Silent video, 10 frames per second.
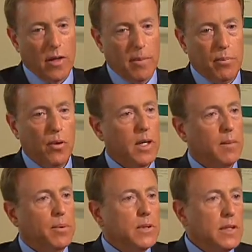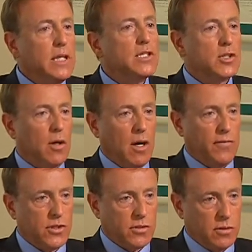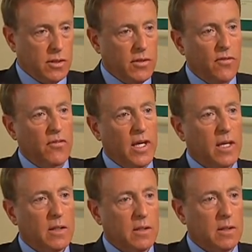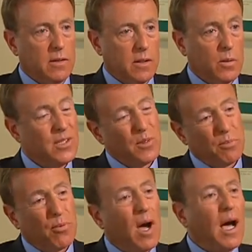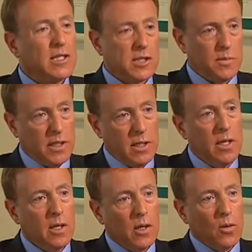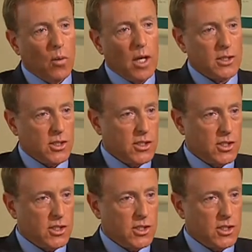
They put a police officer in the vehicle that was approximately Russ's